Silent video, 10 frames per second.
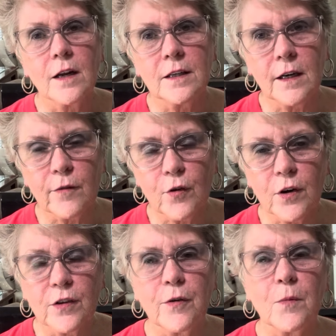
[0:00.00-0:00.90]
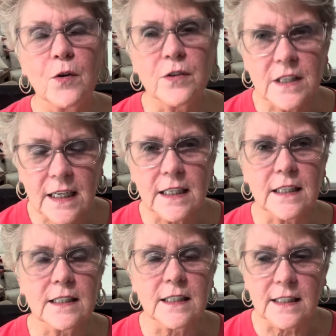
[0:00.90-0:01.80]
delivering us from our
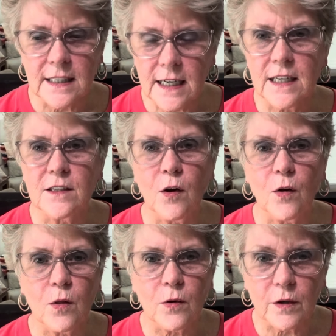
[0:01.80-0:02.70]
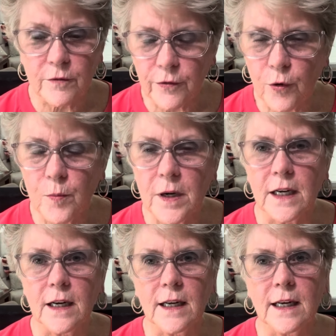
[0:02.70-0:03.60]
sickness, disease, all our
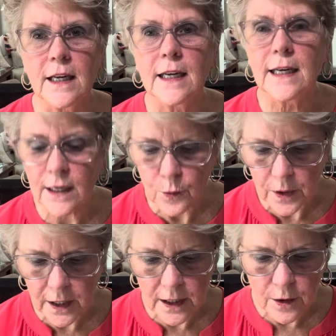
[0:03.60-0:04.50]
infirmity, any iniquity.